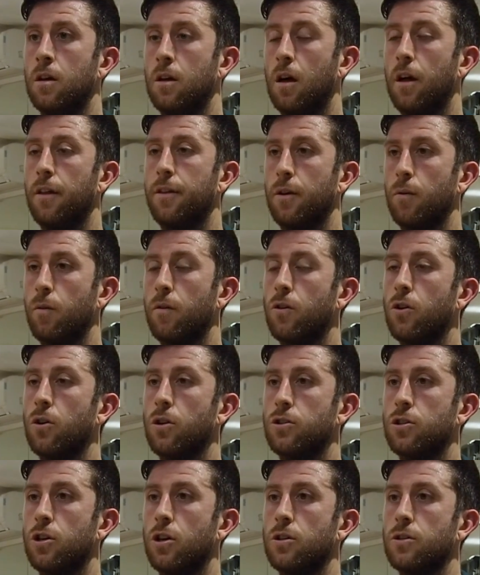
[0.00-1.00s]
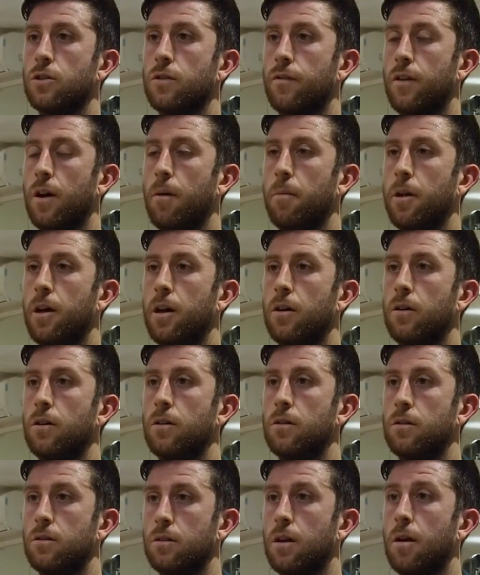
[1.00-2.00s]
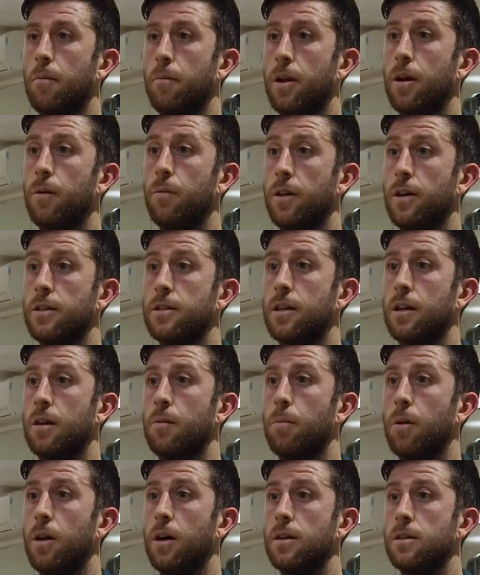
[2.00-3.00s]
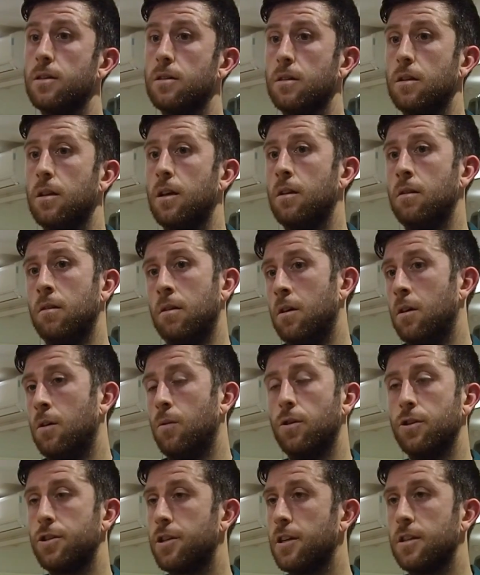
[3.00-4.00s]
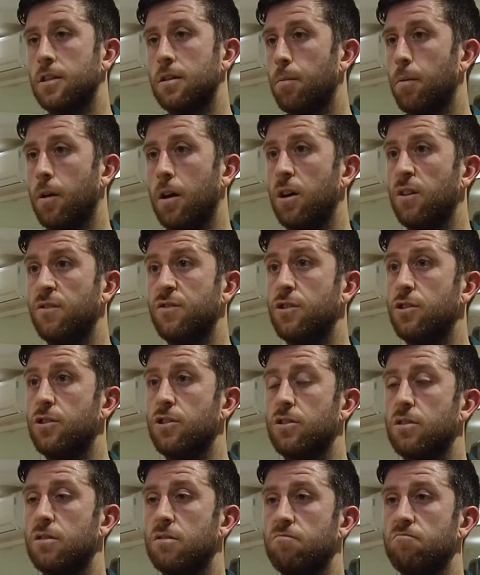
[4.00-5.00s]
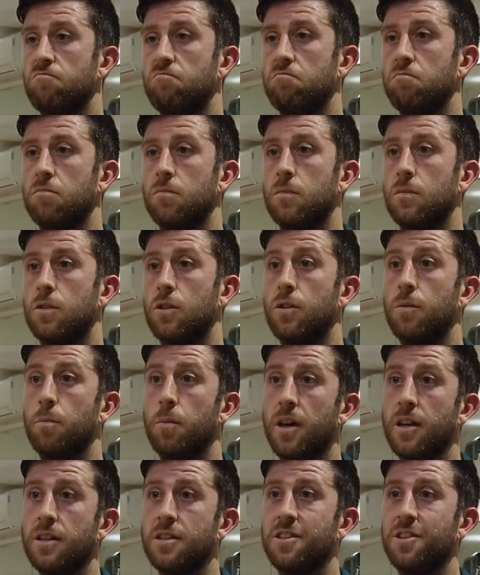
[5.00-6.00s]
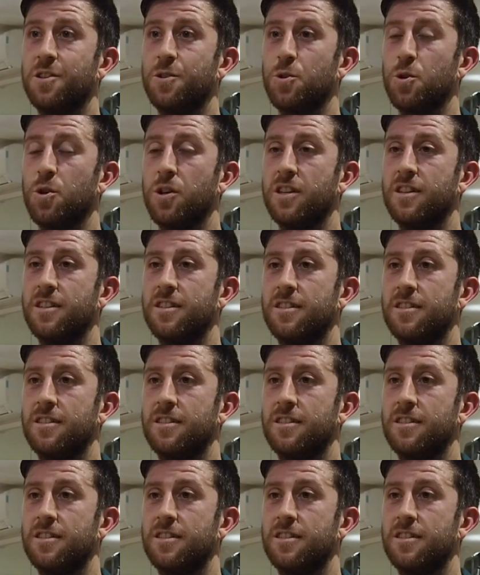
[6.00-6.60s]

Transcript: I think we've got a chance of coming out, coming out with that second place, and then once you get to the playoffs, you just do your best and enjoy it.